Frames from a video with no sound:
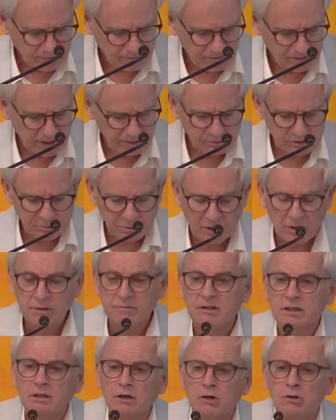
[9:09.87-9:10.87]
It was part of
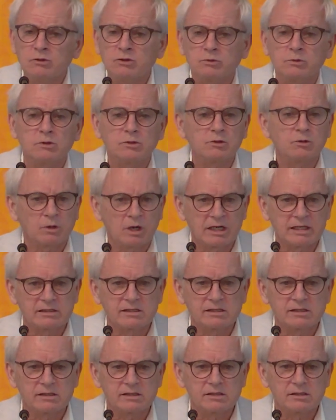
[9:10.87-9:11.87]
a cultural
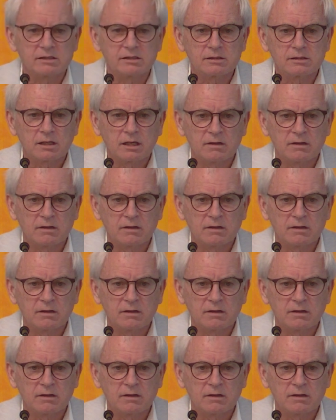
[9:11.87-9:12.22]
crisis